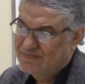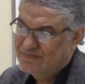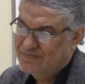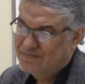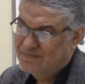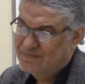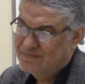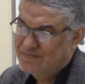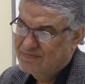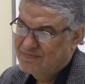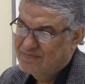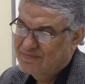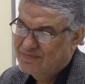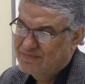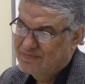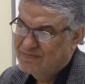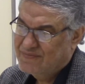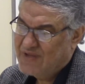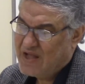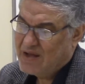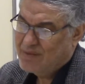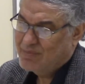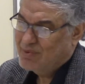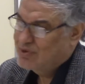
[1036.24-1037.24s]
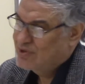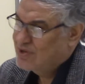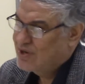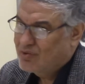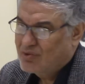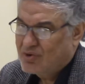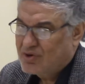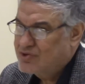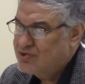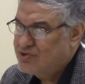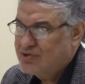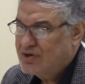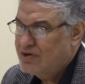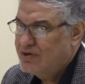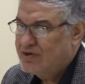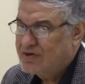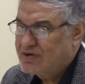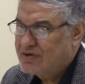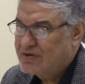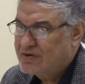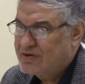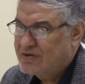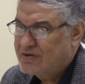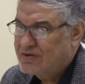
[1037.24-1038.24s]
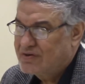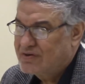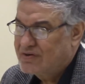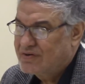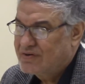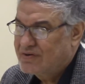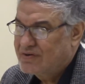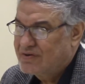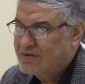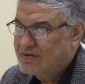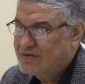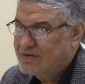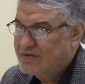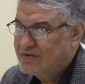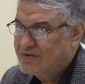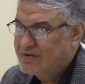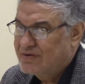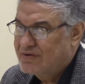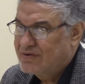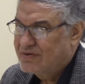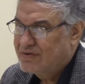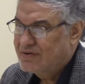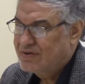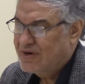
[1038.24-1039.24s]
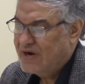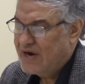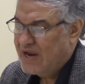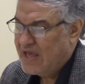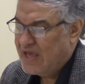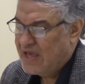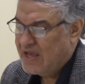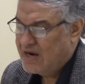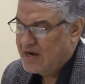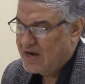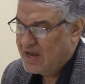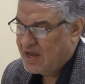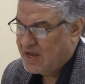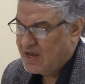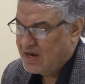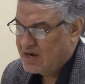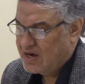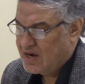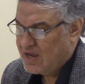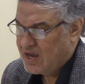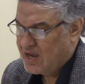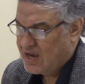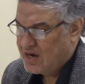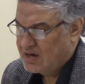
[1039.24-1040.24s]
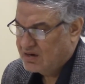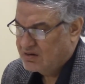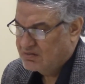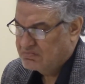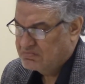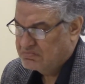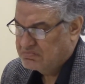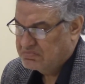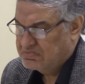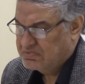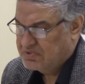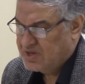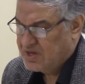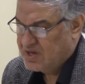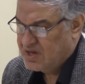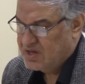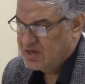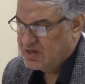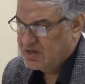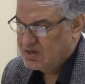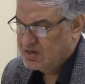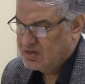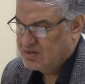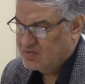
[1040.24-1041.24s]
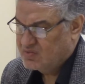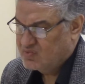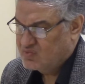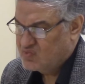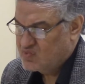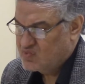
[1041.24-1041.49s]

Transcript: How about our children? And they would